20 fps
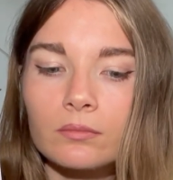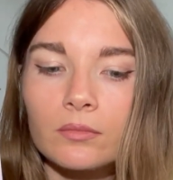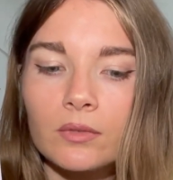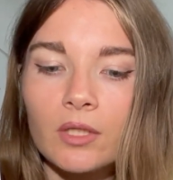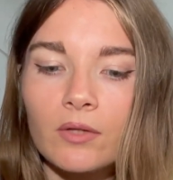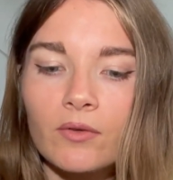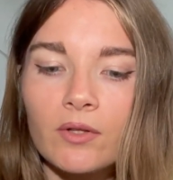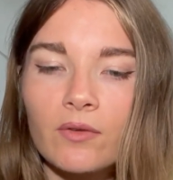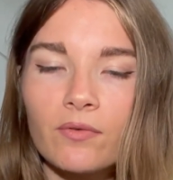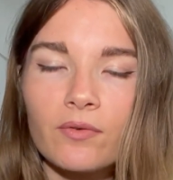
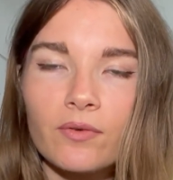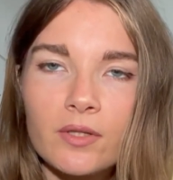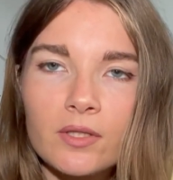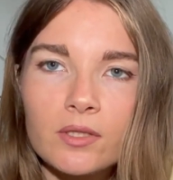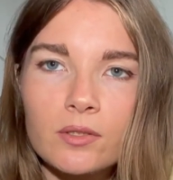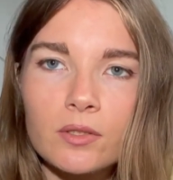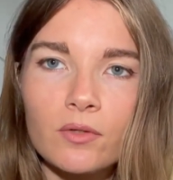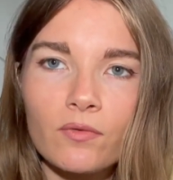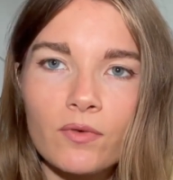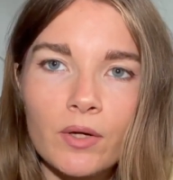even if
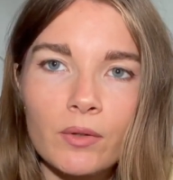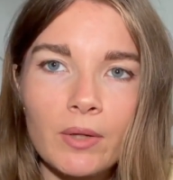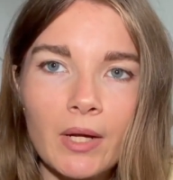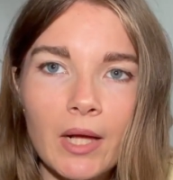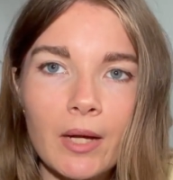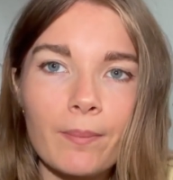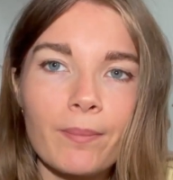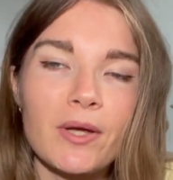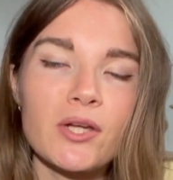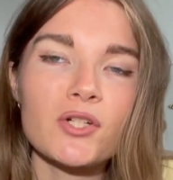it's a very
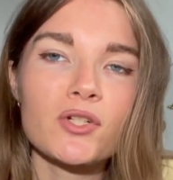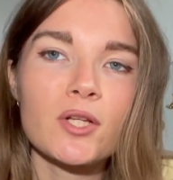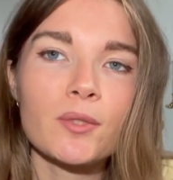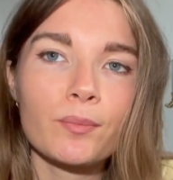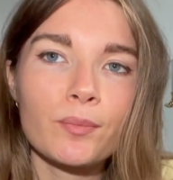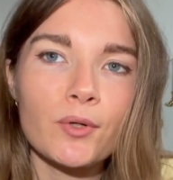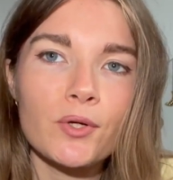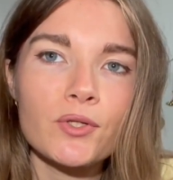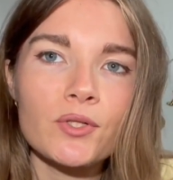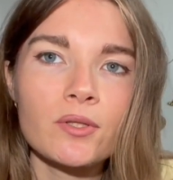like passionate
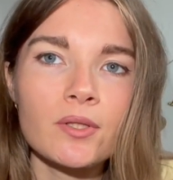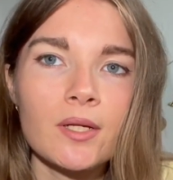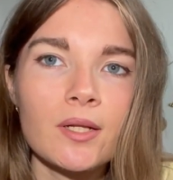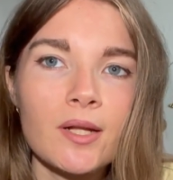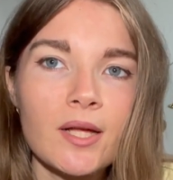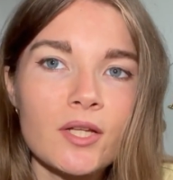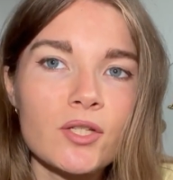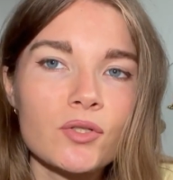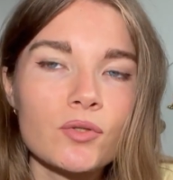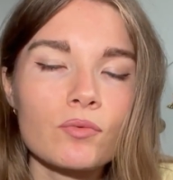person that
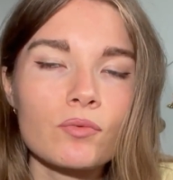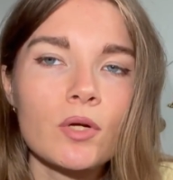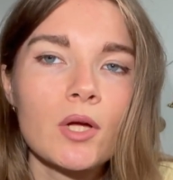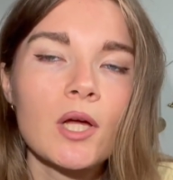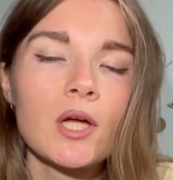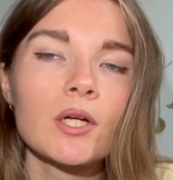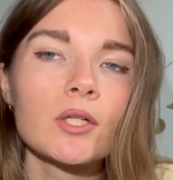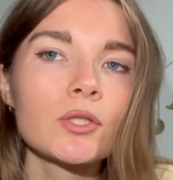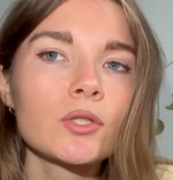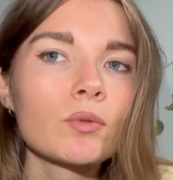likes to
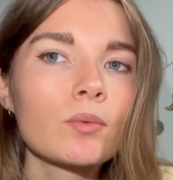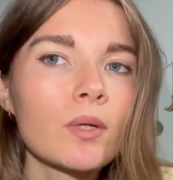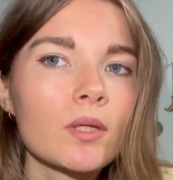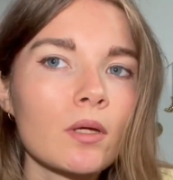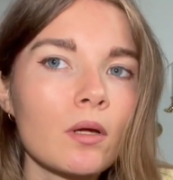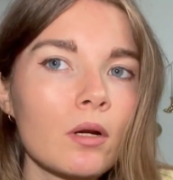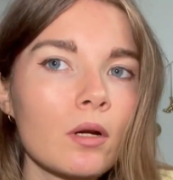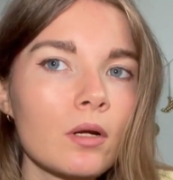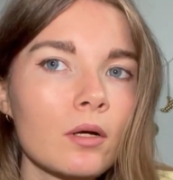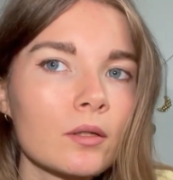do it
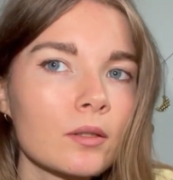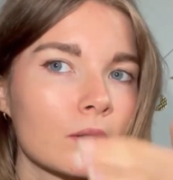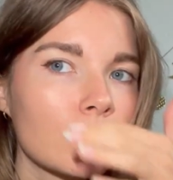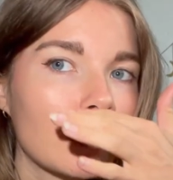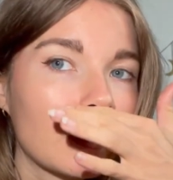a lot,